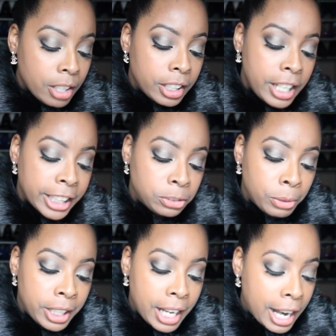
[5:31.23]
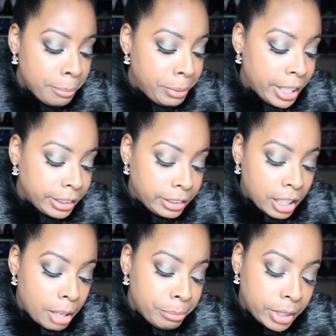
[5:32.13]
The next one I picked
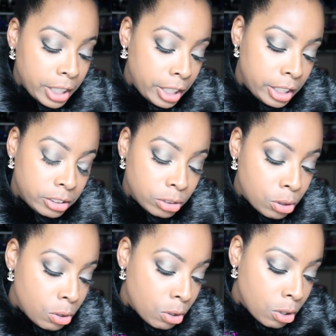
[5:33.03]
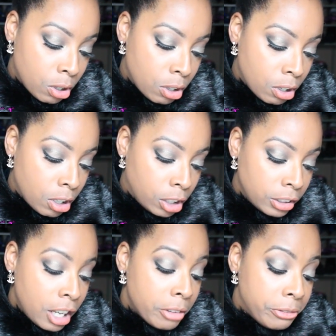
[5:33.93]
up is
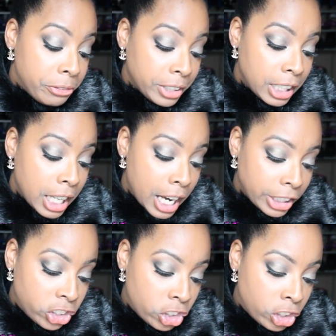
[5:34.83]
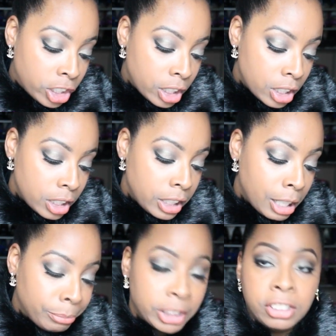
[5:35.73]
called Flushed.
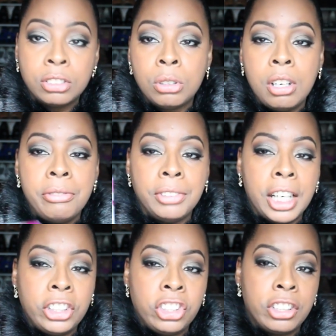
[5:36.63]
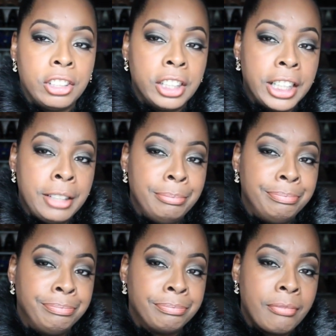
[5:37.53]
Yep, this is called Flushed. Again,
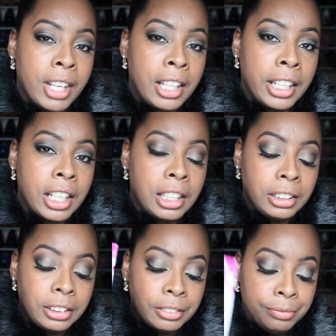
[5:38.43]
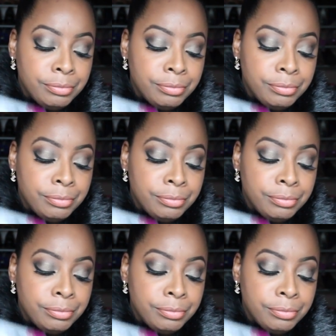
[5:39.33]
LA Colors.